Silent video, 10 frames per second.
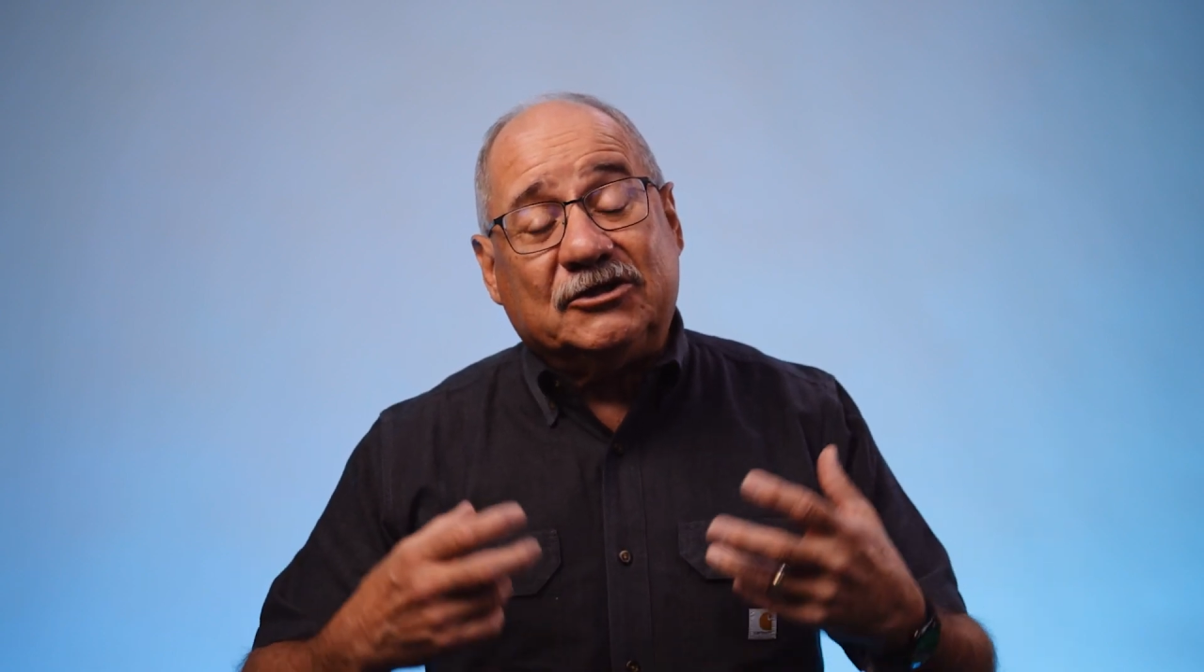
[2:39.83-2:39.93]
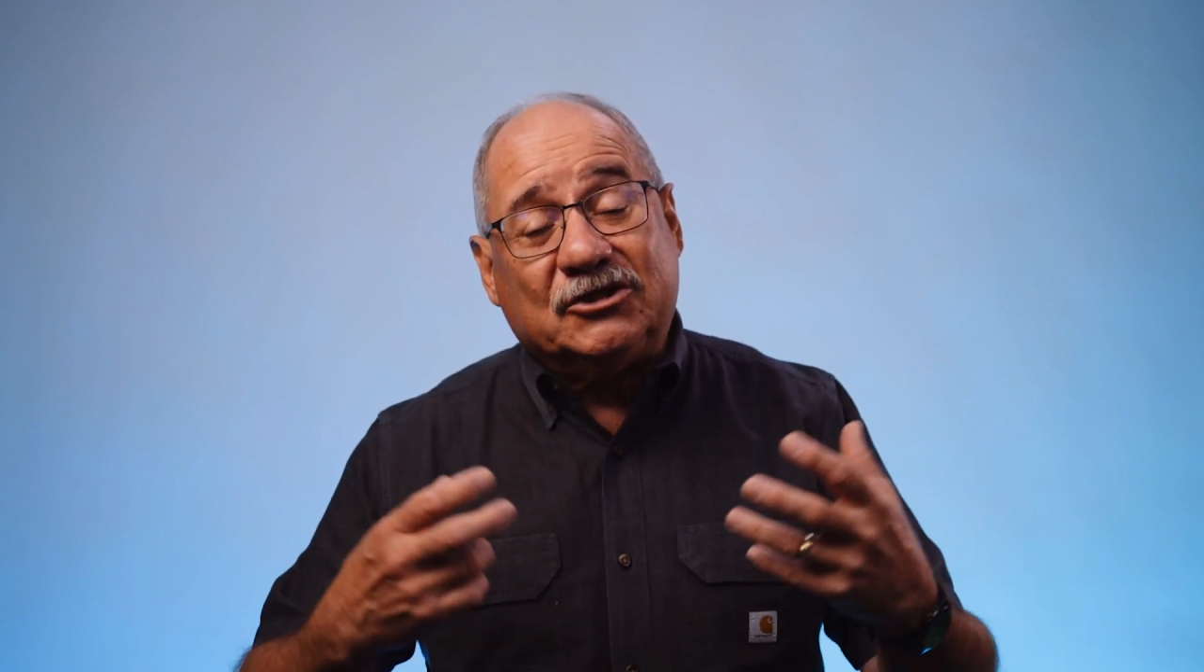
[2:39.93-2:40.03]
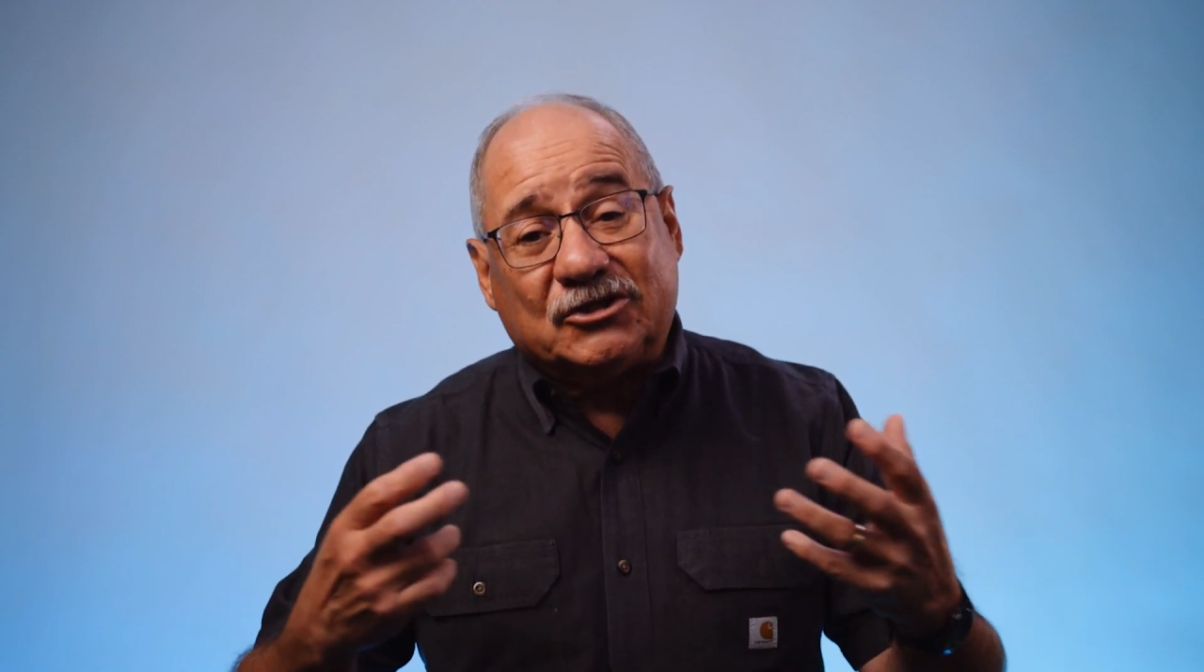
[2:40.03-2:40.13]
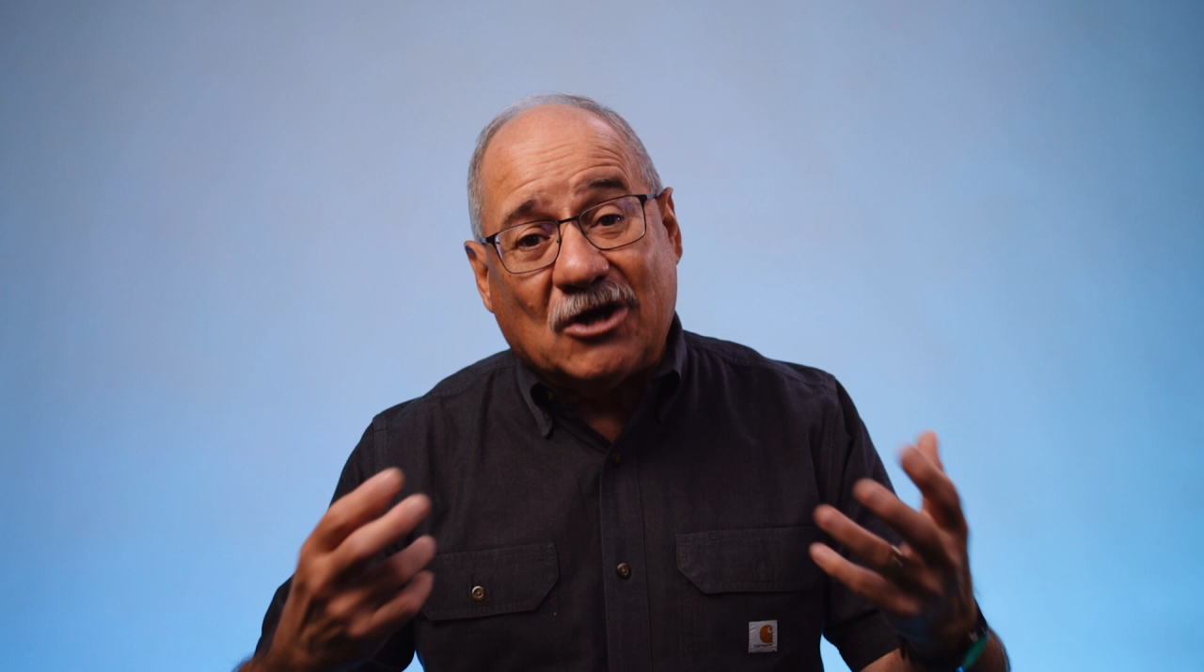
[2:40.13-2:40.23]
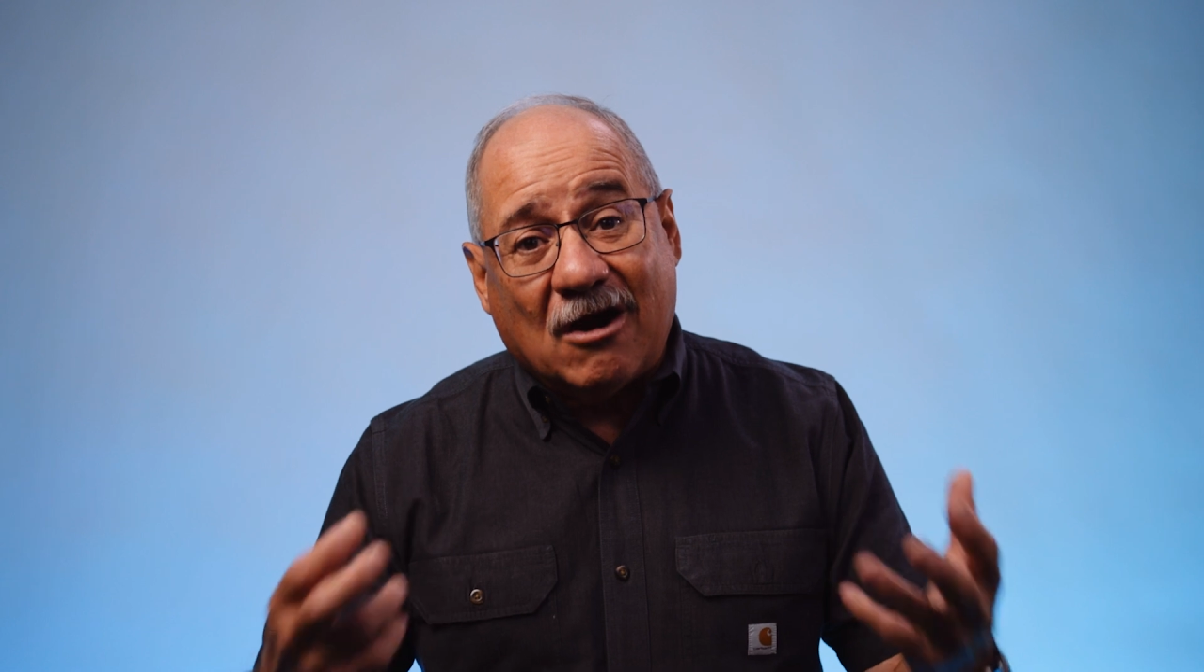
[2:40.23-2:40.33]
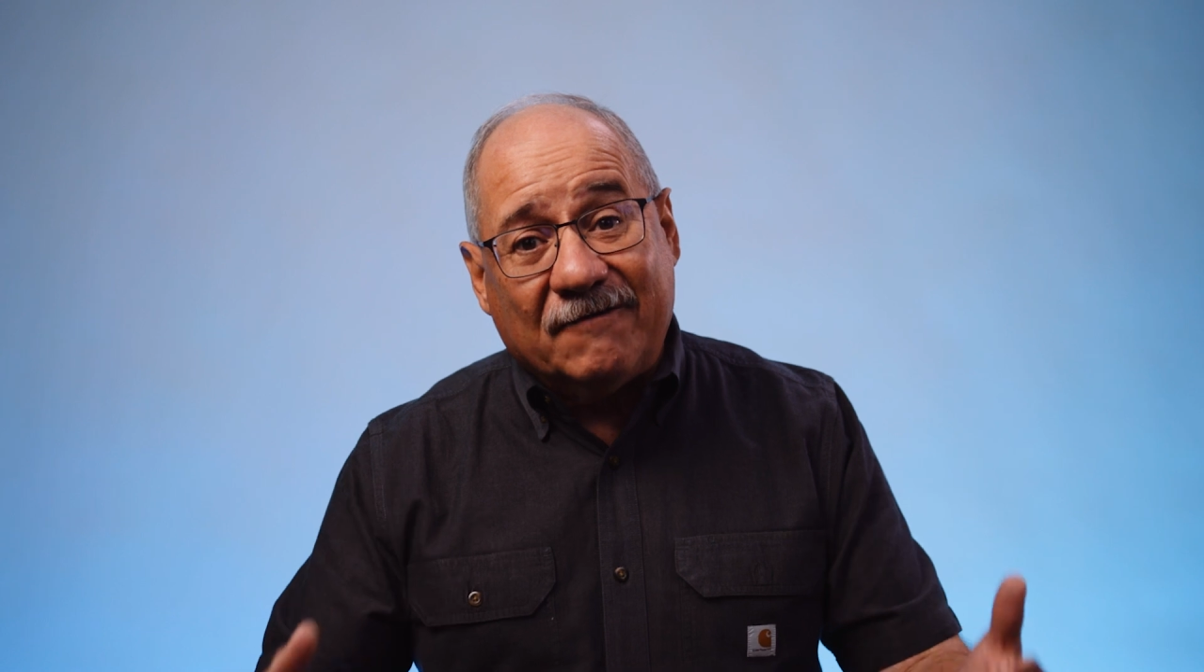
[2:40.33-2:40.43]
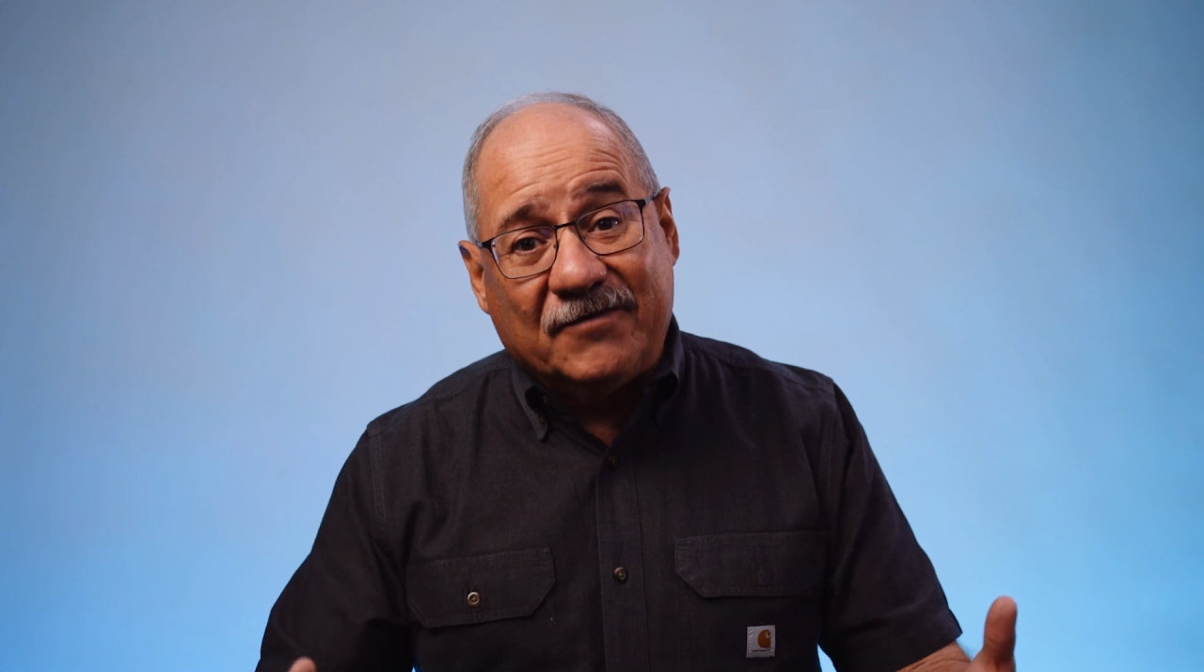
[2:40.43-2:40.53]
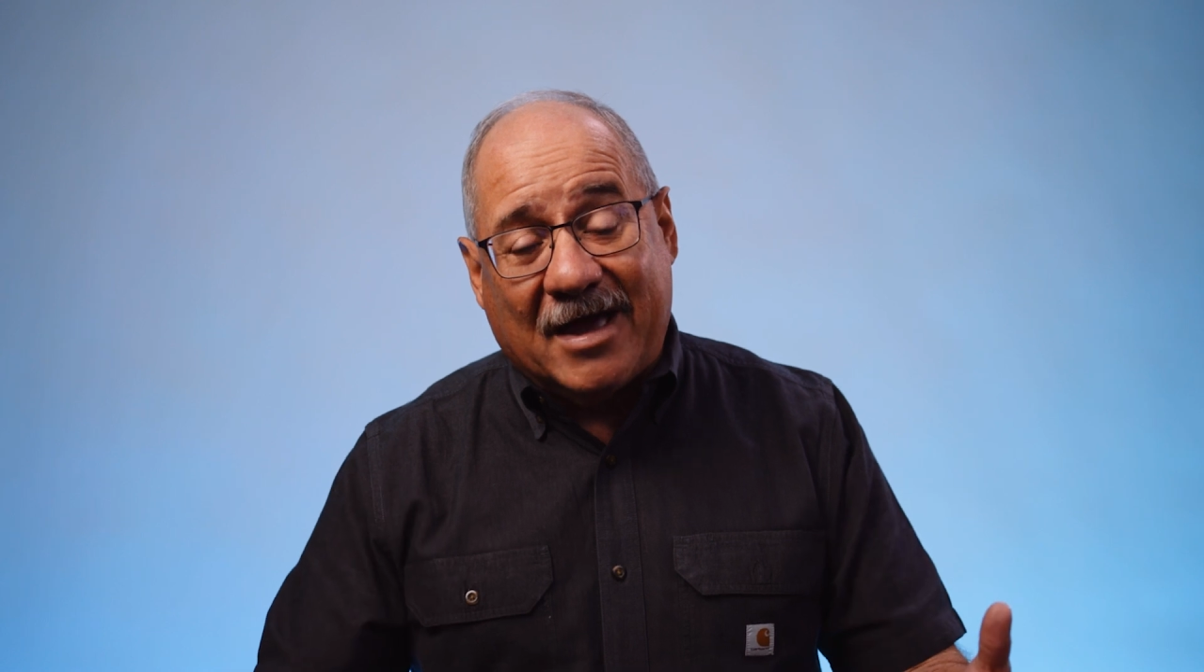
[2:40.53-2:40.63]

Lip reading: serve